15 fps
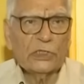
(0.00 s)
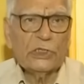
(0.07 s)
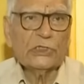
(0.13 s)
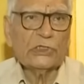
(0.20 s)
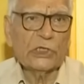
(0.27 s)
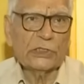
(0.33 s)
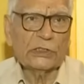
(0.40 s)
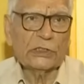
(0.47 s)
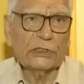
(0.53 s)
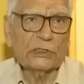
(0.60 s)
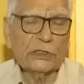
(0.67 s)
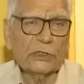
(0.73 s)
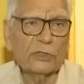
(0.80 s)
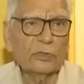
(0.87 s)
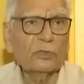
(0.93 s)
three stages
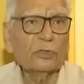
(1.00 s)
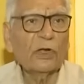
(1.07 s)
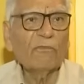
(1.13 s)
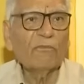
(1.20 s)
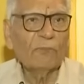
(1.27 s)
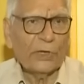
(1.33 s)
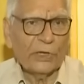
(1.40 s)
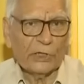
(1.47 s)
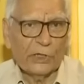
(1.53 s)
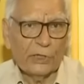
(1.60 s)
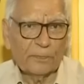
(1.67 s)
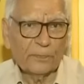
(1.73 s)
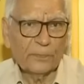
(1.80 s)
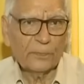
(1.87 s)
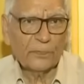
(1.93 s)
here, you know, rough braking,